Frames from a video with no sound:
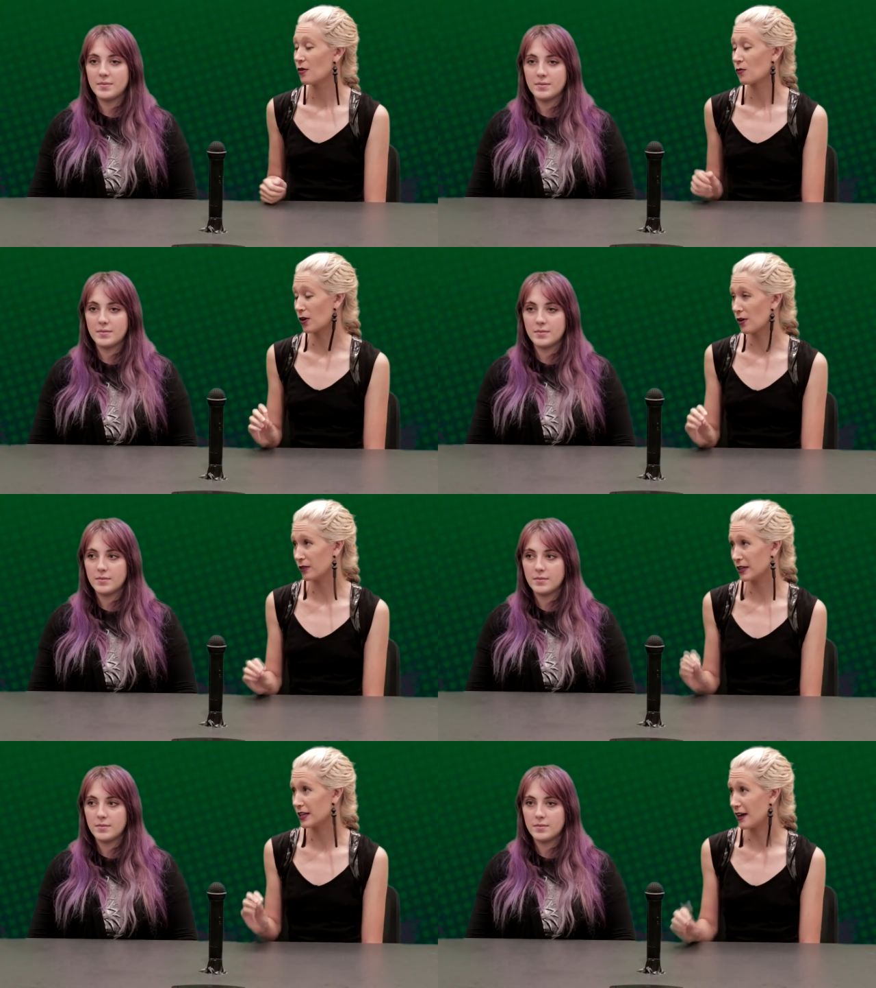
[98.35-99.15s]
Speaker 1: we're
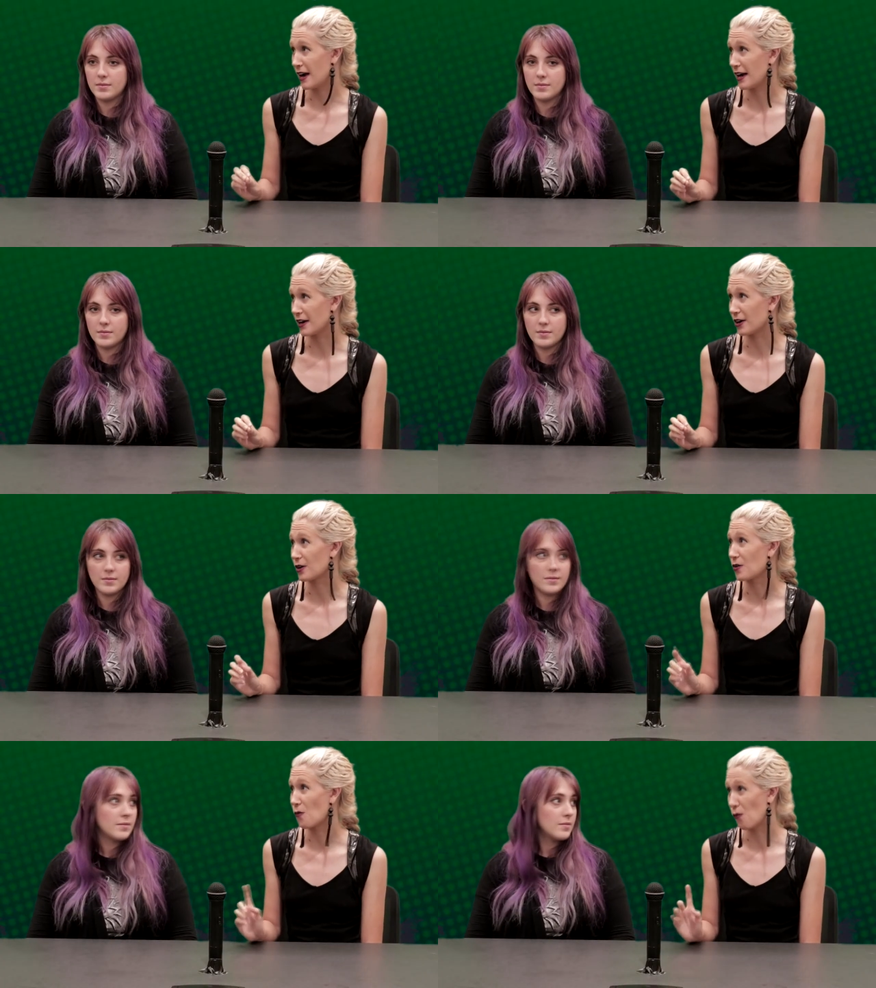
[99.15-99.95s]
only going to
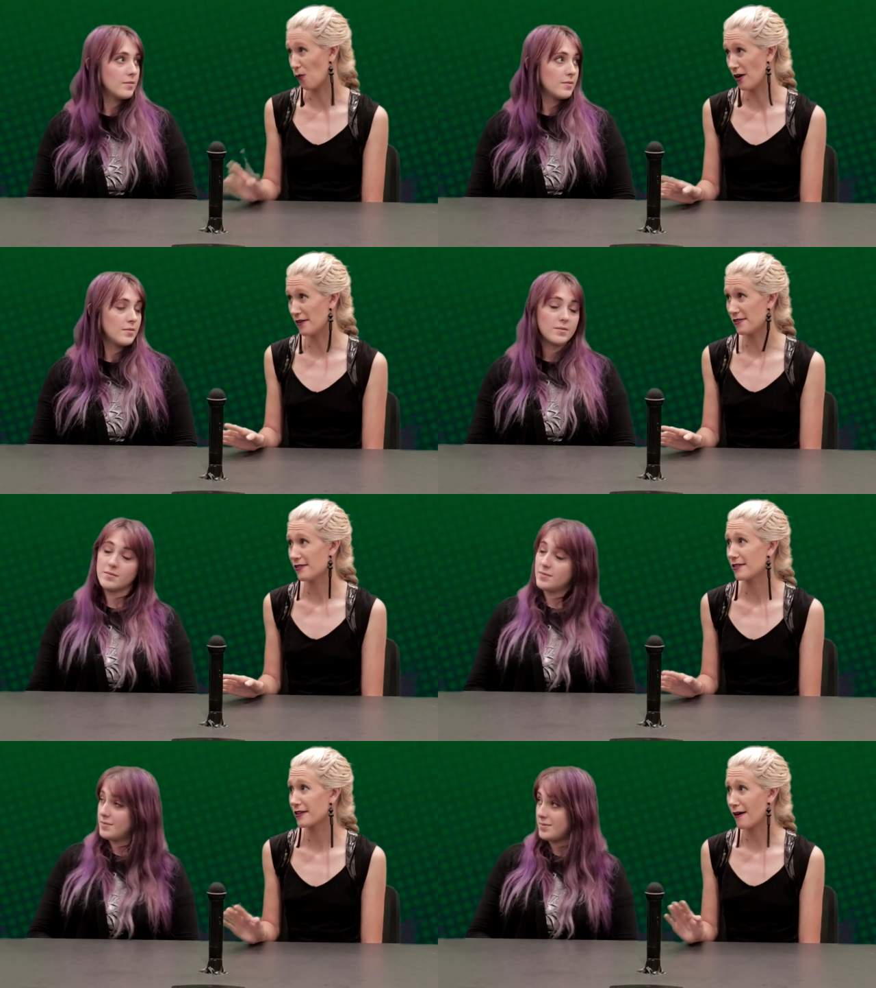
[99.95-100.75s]
hire one
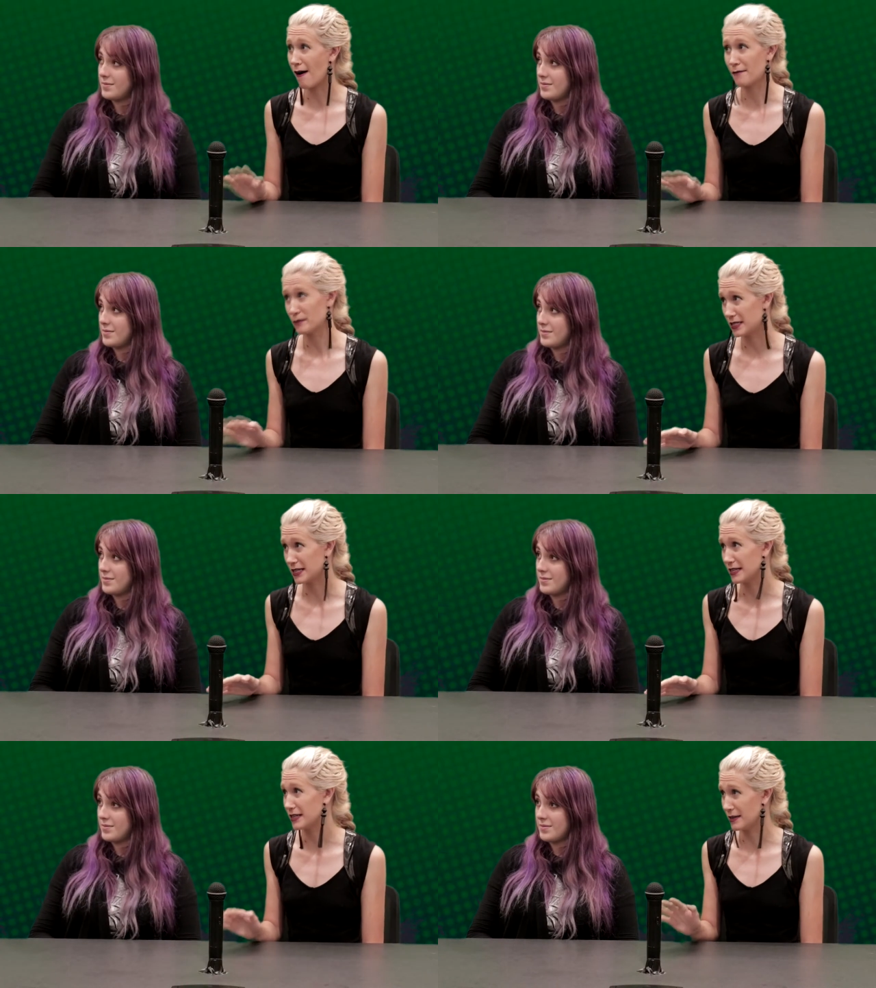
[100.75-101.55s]

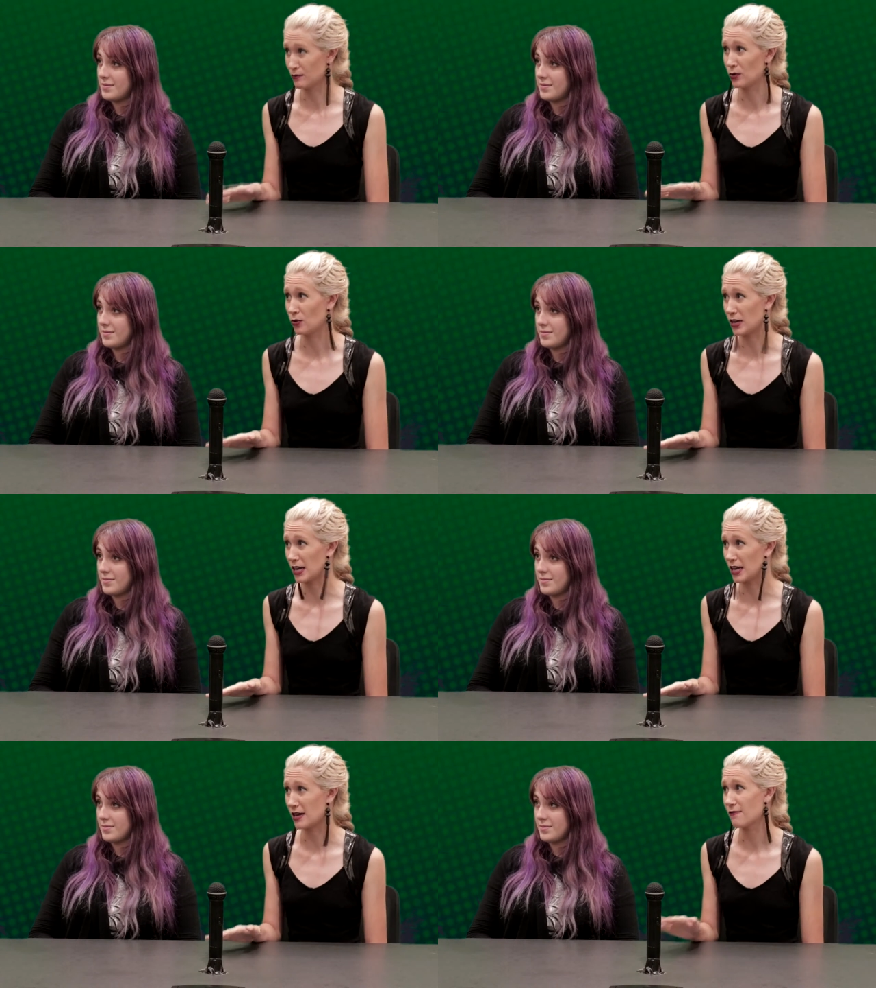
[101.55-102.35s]
competent
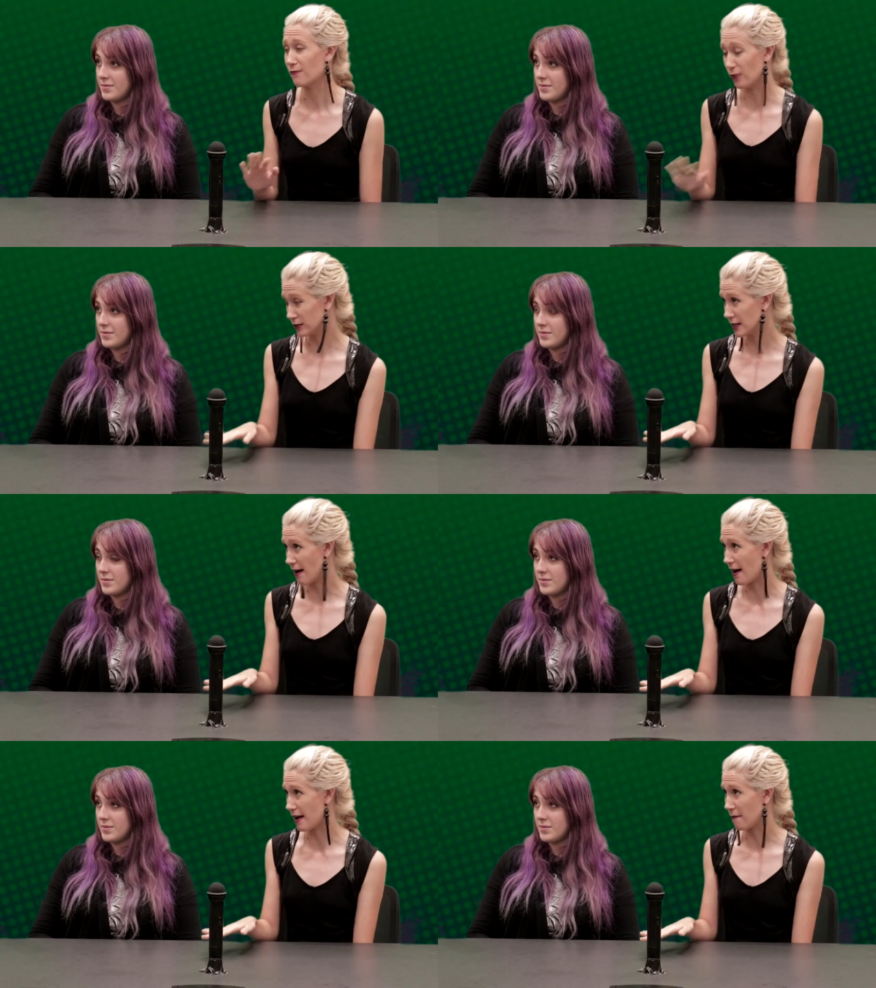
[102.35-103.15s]
employee full
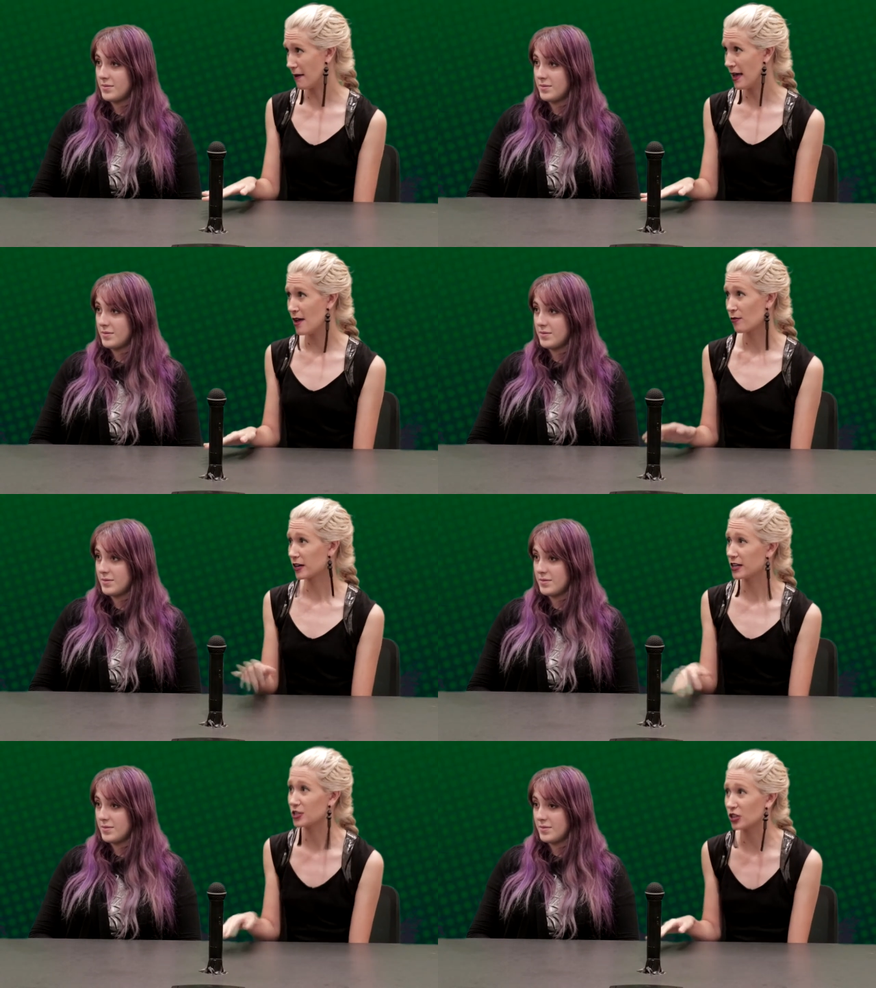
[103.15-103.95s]
time we're
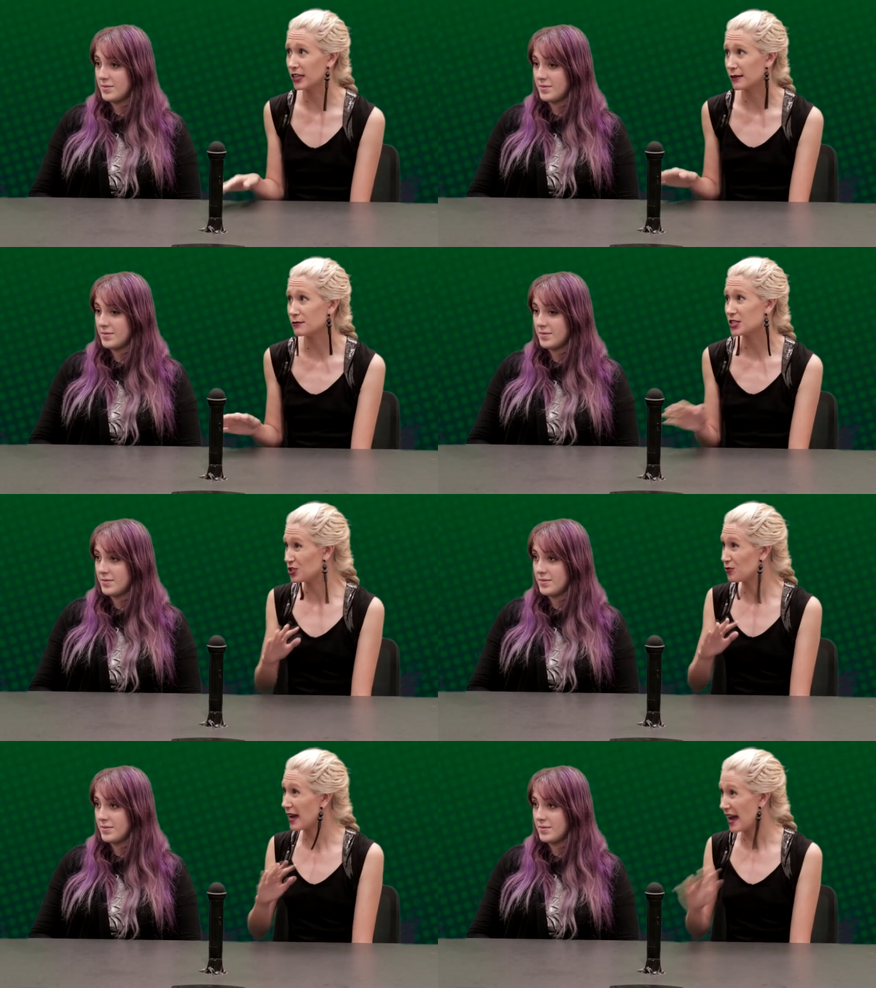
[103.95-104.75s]
going to train them to
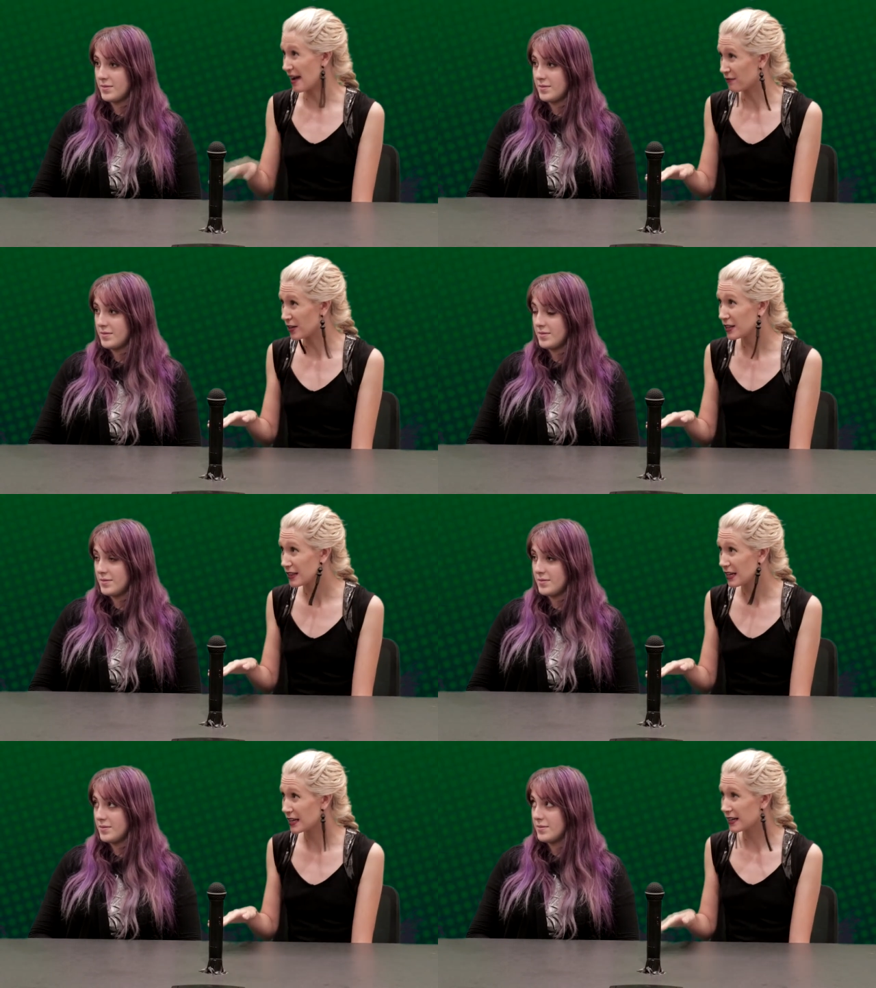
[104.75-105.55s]
do
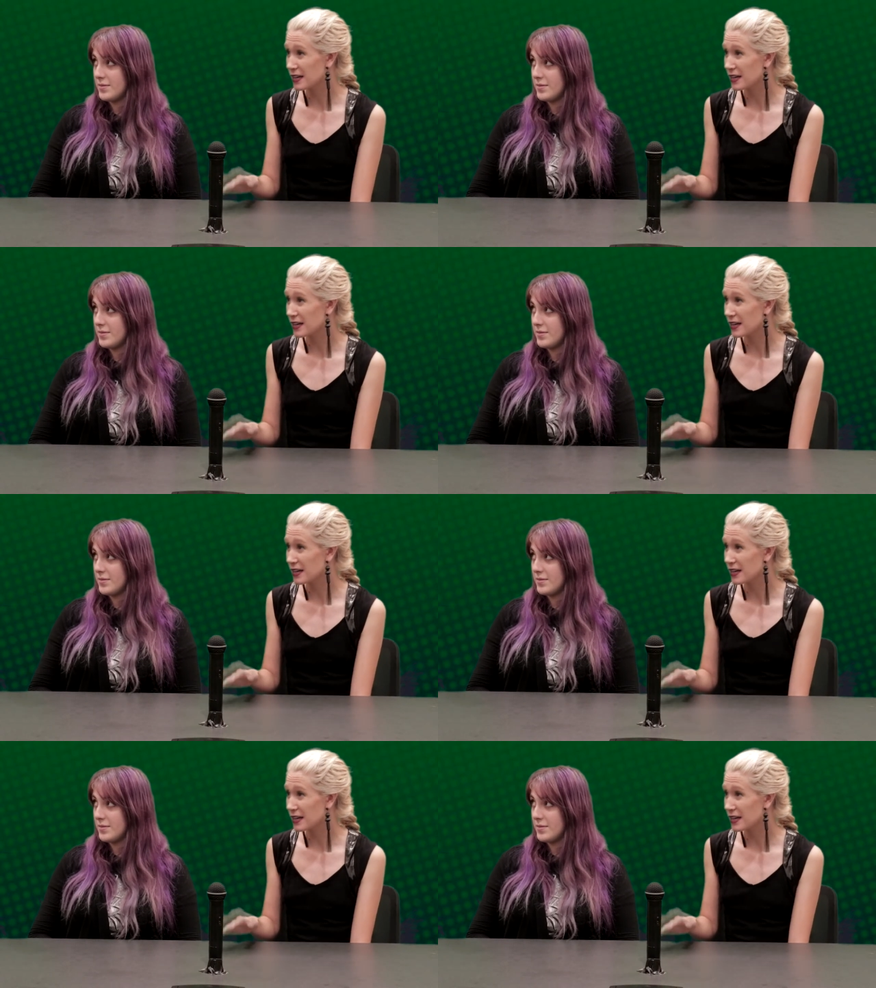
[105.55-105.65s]
everything